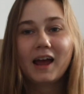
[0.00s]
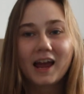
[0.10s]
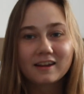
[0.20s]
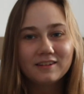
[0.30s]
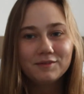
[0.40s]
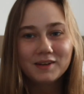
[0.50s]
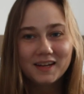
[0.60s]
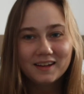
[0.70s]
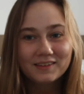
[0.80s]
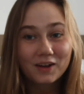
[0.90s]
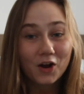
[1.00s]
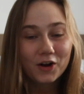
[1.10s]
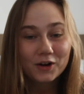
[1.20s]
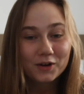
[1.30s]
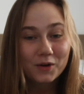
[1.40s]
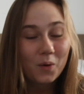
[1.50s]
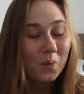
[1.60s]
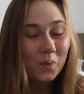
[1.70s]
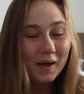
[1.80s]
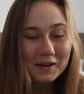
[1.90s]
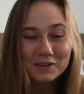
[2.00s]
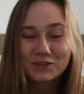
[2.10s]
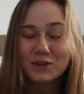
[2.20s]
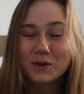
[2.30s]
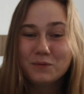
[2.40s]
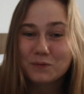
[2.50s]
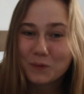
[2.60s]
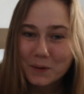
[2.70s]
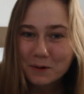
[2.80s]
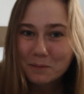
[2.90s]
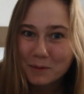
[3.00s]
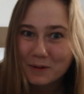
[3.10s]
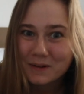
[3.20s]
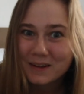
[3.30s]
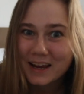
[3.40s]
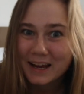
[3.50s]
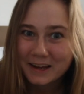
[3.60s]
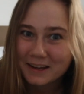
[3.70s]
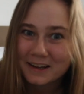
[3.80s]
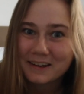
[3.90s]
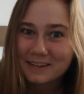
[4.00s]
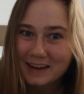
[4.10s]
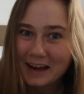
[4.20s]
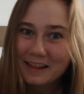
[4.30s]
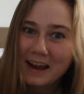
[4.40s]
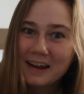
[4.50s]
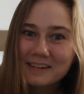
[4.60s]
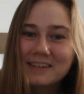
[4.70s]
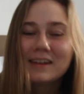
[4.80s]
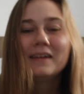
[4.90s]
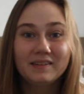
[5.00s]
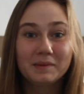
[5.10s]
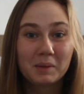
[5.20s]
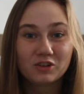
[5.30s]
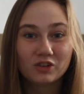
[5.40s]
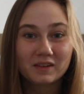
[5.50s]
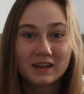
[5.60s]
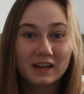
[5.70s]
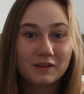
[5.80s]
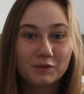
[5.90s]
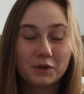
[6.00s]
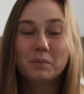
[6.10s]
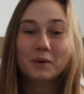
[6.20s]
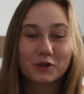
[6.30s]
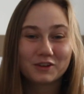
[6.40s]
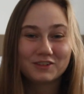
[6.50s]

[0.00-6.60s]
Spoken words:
Activities are quite affordable in Thailand, especially if you book